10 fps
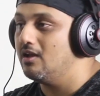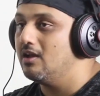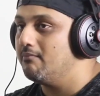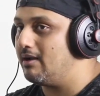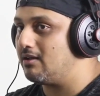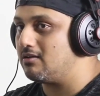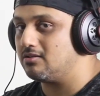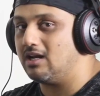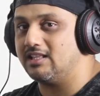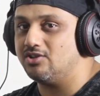Better Call Saul, I
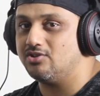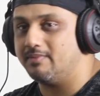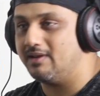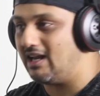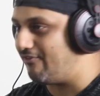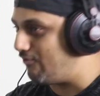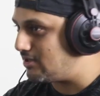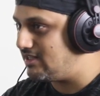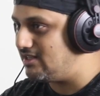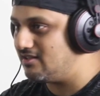think, should have been like 4
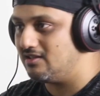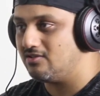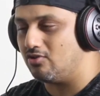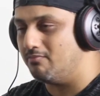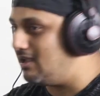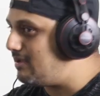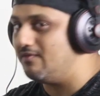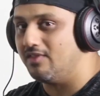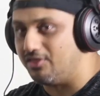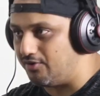seasons or maybe even 3